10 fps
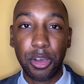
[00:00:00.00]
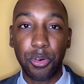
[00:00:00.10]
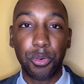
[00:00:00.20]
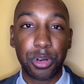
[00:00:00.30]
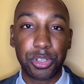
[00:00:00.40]

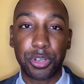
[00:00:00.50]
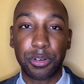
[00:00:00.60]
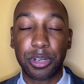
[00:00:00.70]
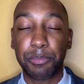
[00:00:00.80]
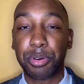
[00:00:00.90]
or a
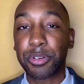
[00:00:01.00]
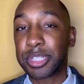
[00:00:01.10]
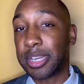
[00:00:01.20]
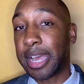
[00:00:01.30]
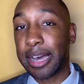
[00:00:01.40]
certain
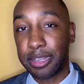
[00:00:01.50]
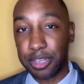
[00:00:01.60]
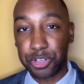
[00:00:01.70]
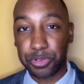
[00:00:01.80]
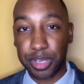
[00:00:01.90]

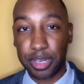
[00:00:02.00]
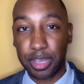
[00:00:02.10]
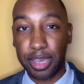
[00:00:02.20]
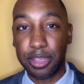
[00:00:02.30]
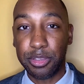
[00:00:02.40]
personality trait
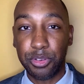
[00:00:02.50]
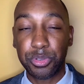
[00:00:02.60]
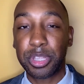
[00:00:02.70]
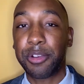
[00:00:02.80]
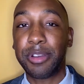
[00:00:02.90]
and
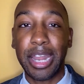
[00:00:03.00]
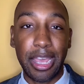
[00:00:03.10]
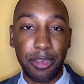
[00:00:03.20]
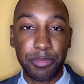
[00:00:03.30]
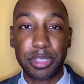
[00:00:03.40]
use their
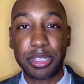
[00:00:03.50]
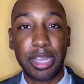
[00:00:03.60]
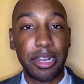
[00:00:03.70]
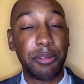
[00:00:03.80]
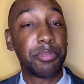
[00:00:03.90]
name to
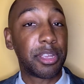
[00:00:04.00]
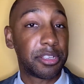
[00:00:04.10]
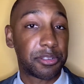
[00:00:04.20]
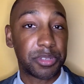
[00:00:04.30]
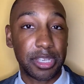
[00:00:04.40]
stand in
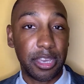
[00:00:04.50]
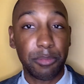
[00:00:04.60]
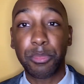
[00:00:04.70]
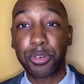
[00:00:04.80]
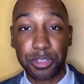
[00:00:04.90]
place of
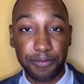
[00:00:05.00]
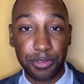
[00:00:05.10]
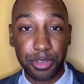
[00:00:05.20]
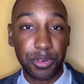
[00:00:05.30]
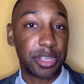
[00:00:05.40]
saying
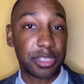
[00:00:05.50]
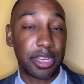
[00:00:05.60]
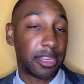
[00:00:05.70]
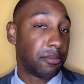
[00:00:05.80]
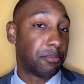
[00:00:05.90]
merciful. You can
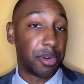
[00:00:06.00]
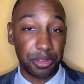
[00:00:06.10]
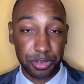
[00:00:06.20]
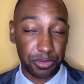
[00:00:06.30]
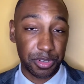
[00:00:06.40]
say
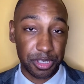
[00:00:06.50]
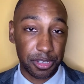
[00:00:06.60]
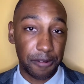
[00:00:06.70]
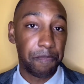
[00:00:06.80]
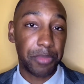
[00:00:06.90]
Mother Teresa
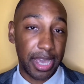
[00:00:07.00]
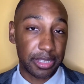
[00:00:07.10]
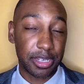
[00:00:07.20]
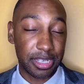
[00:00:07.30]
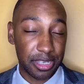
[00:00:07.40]

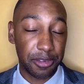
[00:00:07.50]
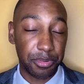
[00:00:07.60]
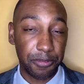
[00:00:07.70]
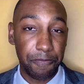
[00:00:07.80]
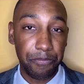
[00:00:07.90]
as an
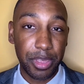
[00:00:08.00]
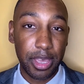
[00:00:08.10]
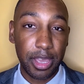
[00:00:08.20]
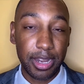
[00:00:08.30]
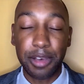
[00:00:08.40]
example.
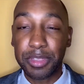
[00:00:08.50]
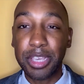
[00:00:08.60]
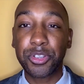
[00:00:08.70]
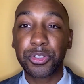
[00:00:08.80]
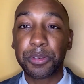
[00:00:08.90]
Now,
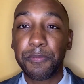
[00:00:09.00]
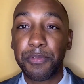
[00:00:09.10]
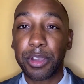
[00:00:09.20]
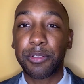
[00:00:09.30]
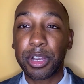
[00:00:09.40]
these are some
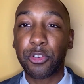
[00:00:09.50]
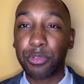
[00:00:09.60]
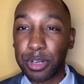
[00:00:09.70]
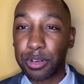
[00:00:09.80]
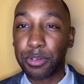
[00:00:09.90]
very
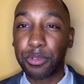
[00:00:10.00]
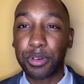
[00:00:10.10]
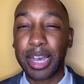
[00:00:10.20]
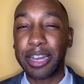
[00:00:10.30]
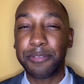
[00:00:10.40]
critical,
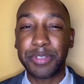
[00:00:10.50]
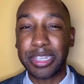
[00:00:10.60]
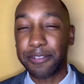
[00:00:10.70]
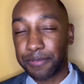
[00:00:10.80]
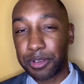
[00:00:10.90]
kind of
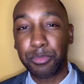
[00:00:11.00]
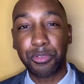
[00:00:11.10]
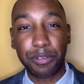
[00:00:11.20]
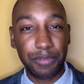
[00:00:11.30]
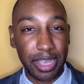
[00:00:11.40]
different,
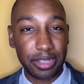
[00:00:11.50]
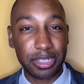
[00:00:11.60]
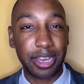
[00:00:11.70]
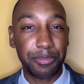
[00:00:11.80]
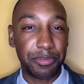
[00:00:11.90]
more
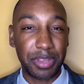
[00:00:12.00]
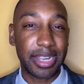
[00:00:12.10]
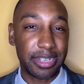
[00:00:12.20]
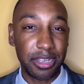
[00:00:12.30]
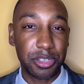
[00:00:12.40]
advanced type of
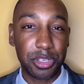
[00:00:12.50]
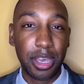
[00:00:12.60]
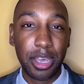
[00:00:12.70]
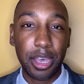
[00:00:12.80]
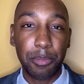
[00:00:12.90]
techniques,
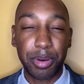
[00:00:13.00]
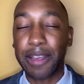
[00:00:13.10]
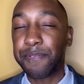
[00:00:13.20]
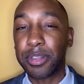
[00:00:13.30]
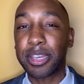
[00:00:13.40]
but I
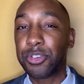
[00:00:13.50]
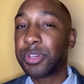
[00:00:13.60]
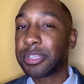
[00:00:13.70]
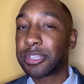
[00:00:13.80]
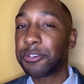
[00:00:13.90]
feel like you
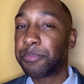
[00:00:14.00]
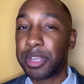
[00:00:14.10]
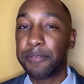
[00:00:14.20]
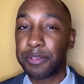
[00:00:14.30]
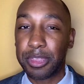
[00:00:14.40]
can still
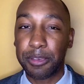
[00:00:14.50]
benefit